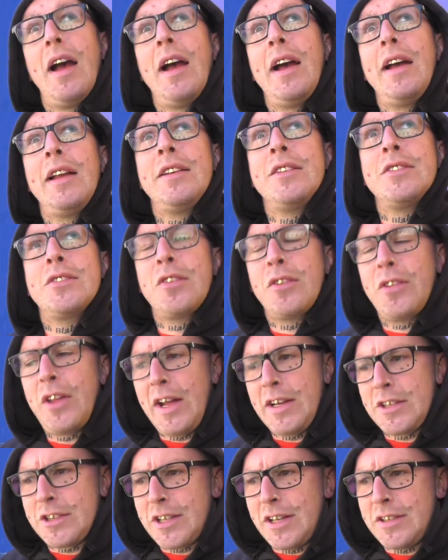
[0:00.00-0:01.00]
and
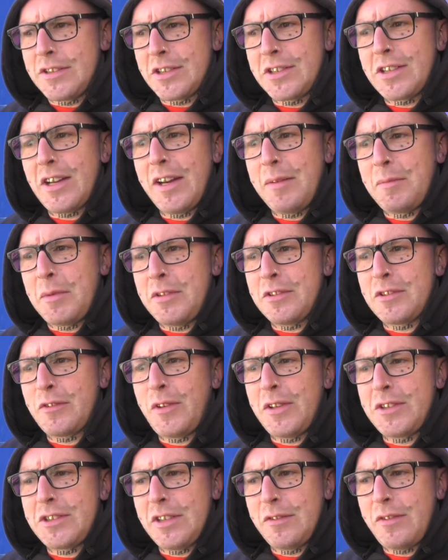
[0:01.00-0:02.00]
that's entertainment
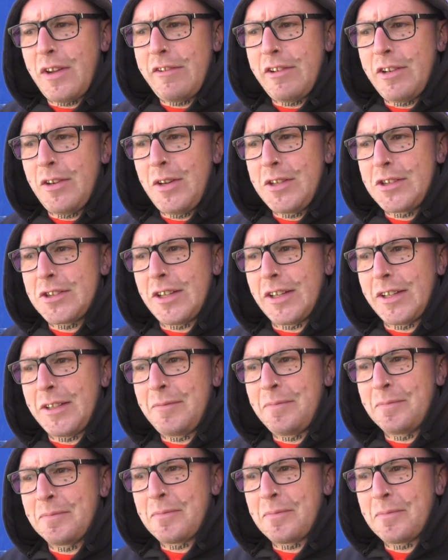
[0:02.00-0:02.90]
fitted very nicely.